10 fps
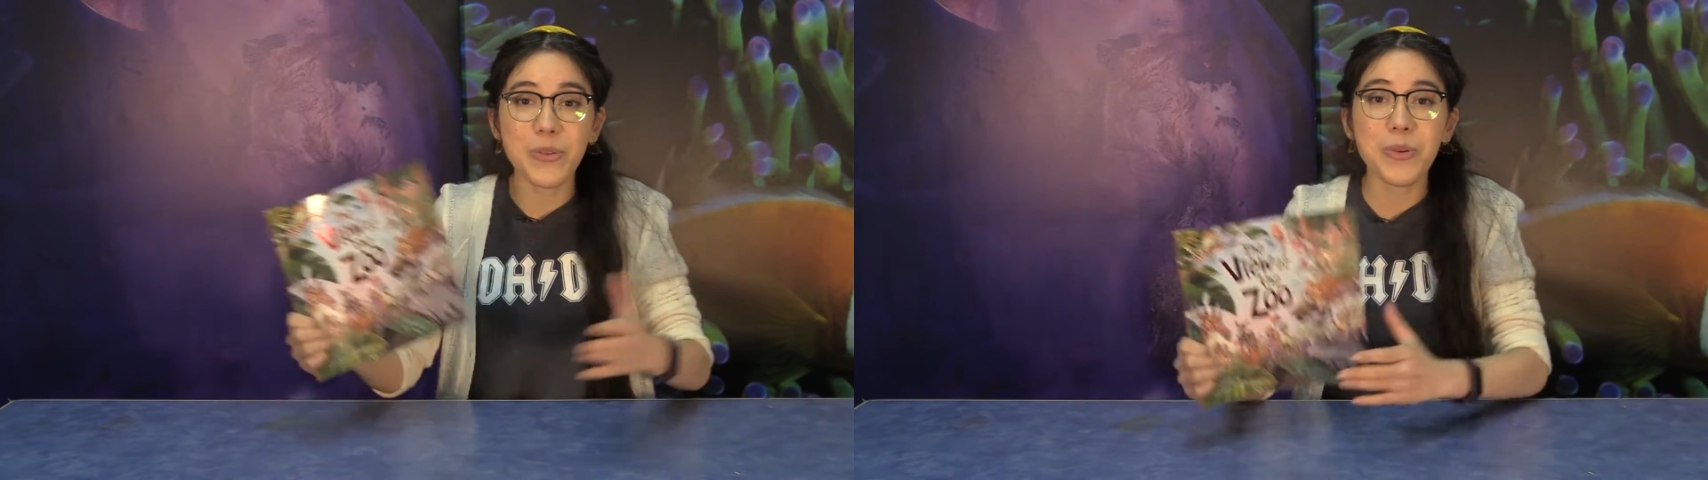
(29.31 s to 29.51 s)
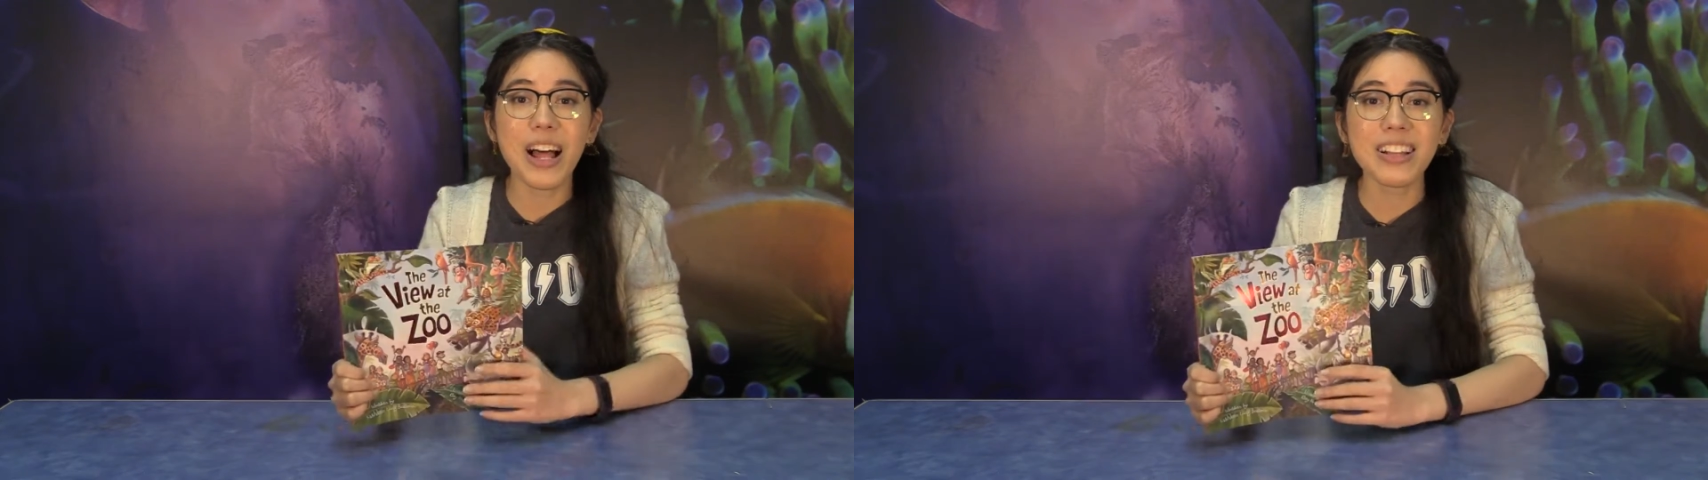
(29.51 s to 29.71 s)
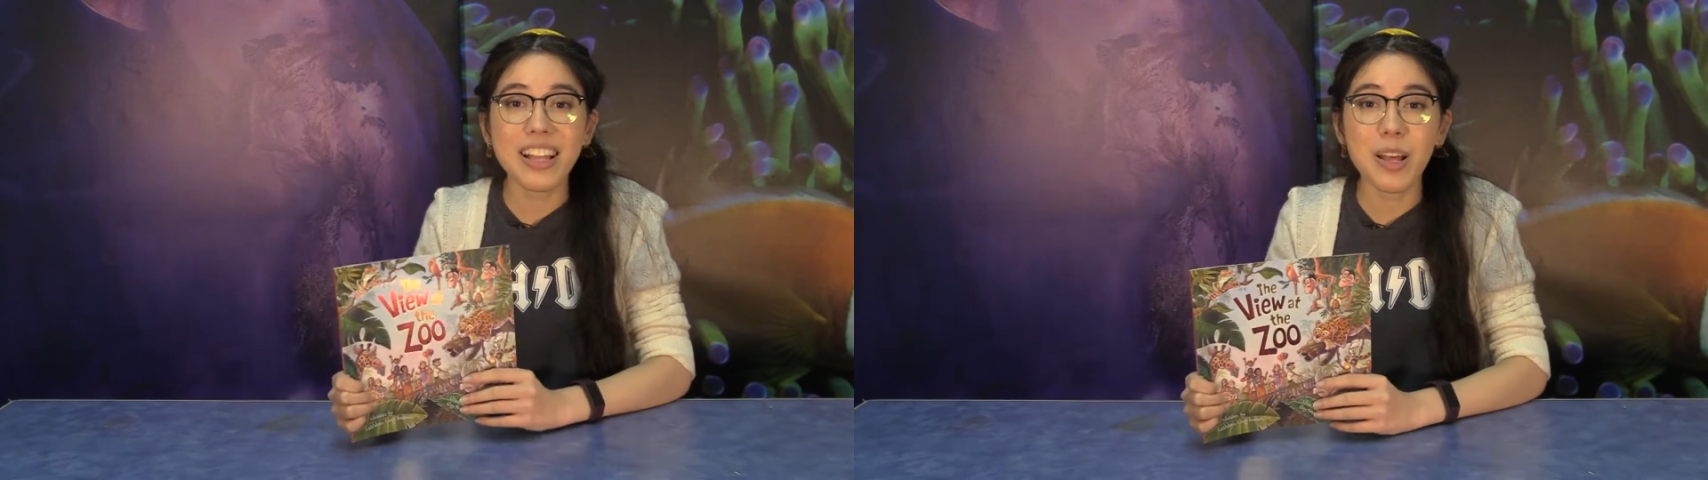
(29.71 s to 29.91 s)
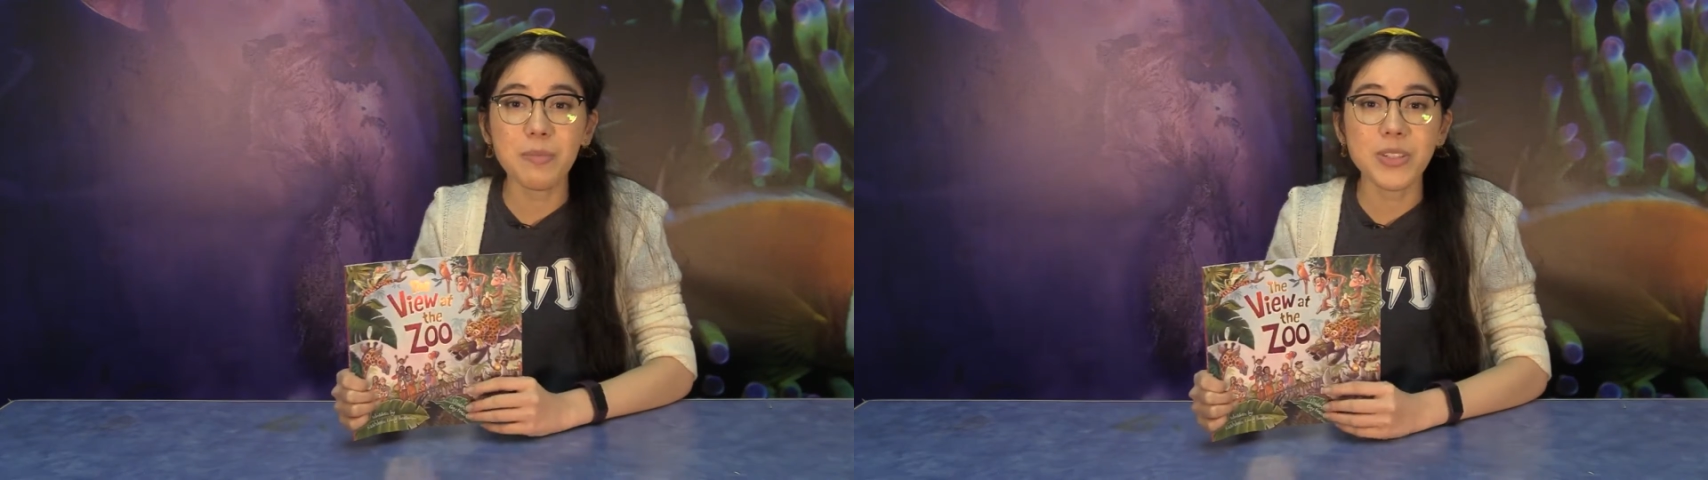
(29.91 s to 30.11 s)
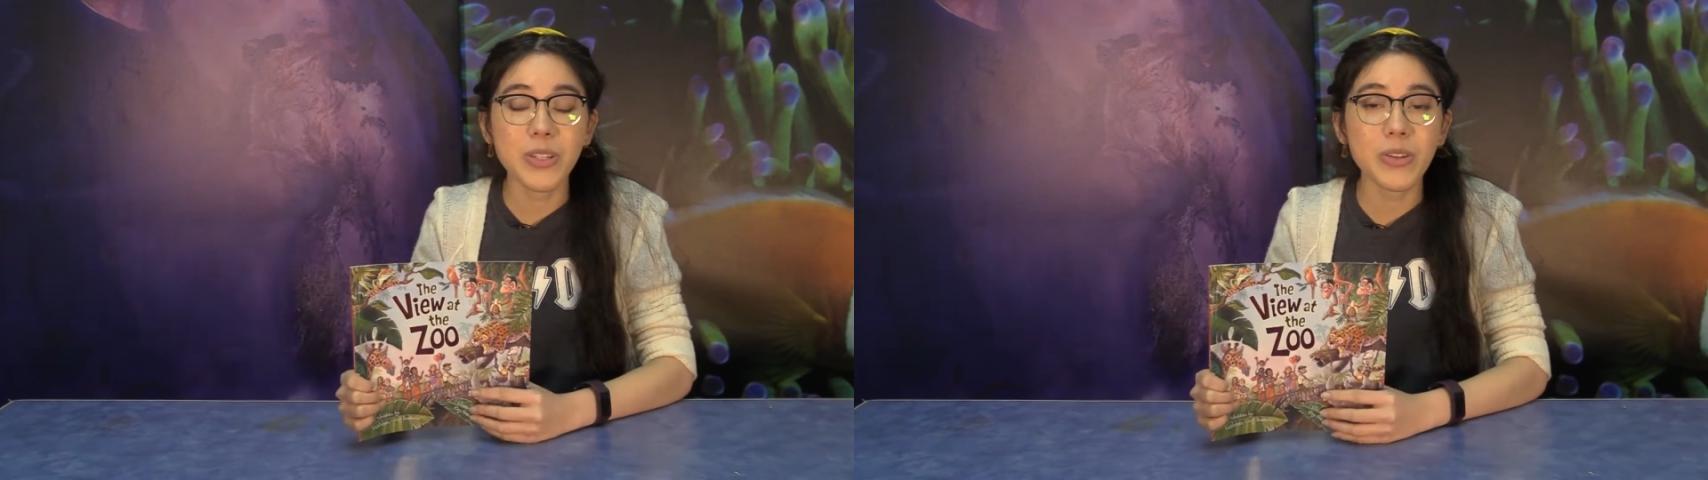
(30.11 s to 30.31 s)

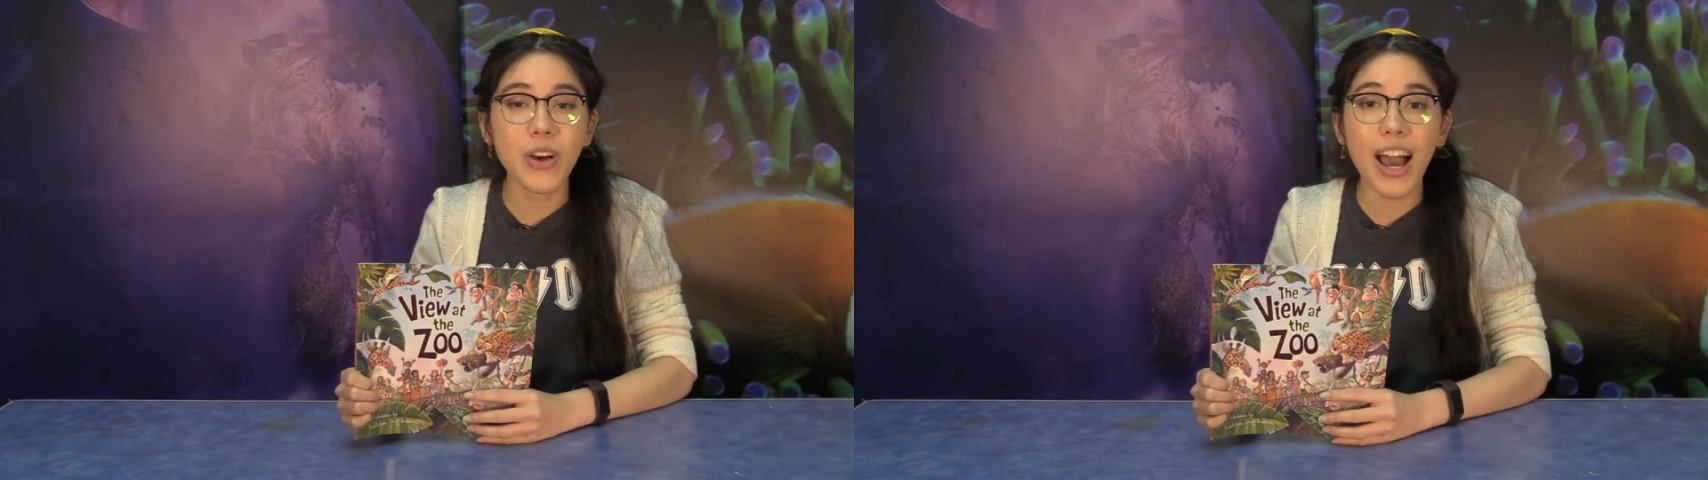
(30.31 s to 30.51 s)
Welcome to